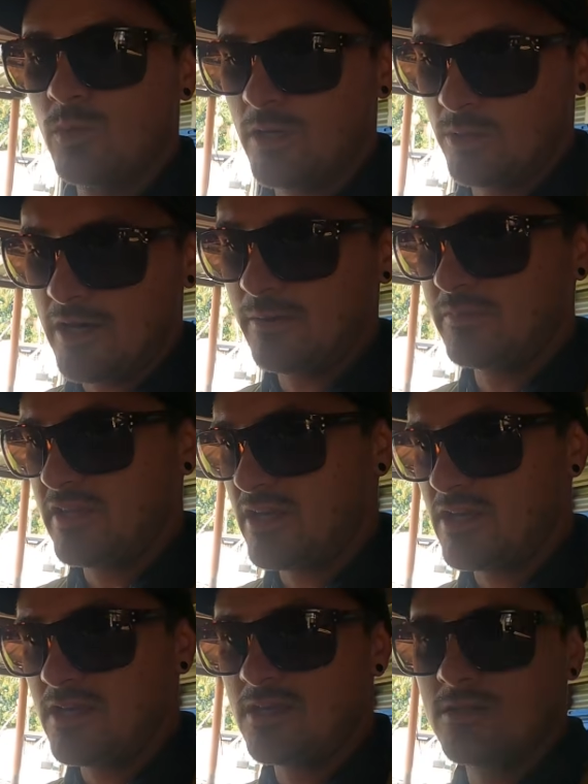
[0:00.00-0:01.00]
weld up
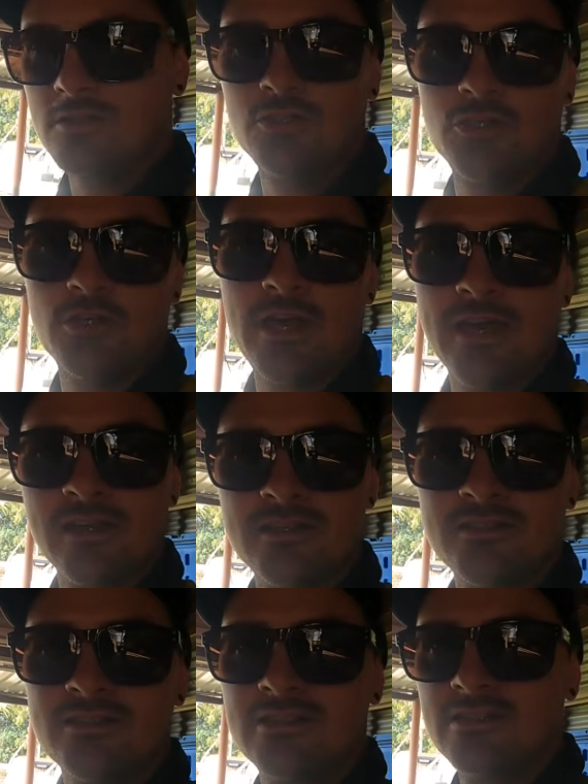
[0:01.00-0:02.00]
the new
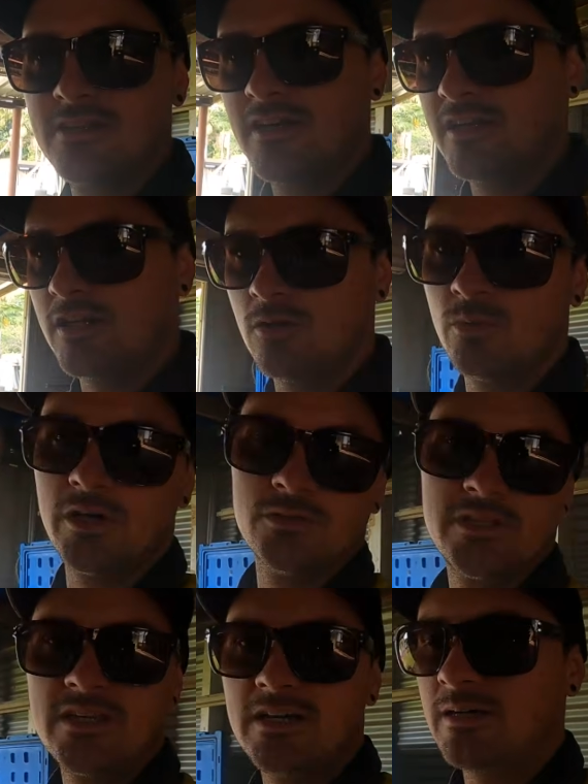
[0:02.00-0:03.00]
hangers, and then I'll
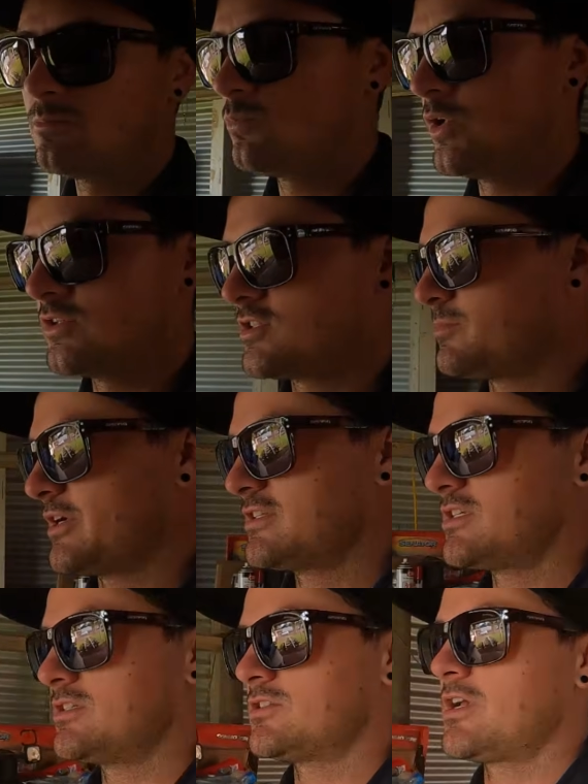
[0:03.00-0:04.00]
weld the
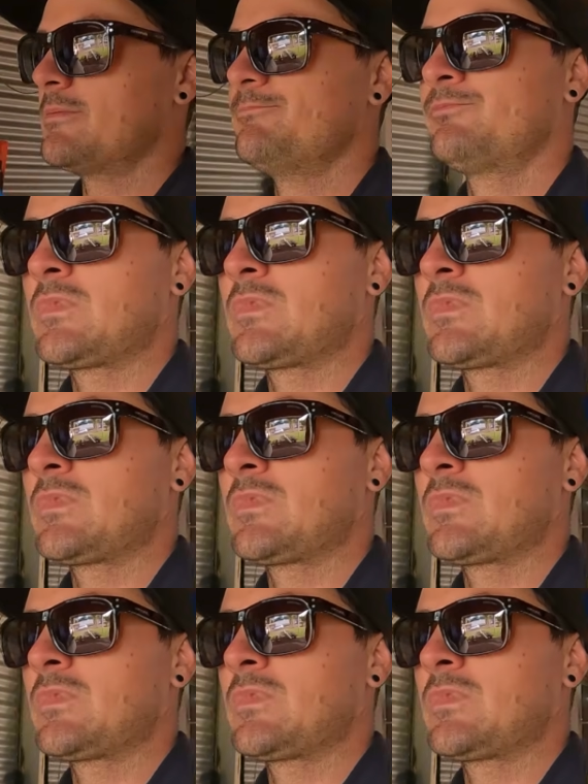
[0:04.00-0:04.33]
springs in. So,